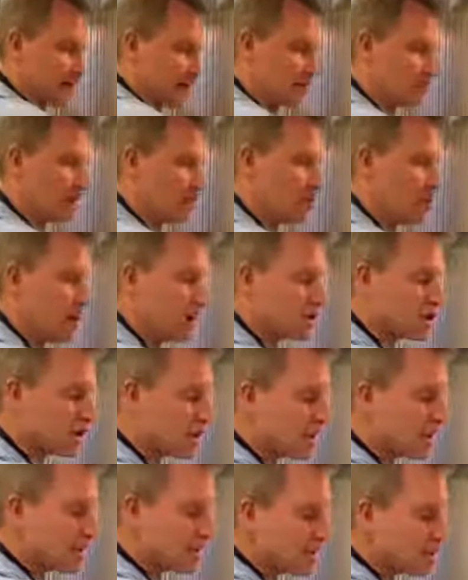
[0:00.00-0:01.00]
So
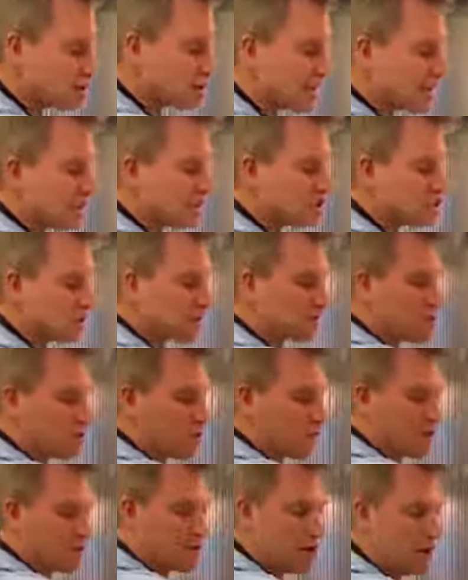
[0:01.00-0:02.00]
good evening to each and every
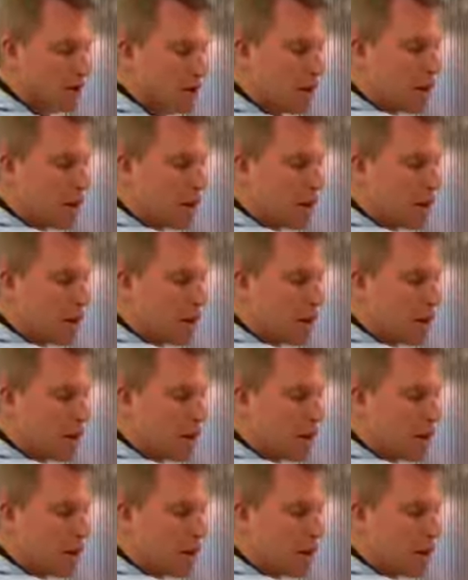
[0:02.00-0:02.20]
one of you.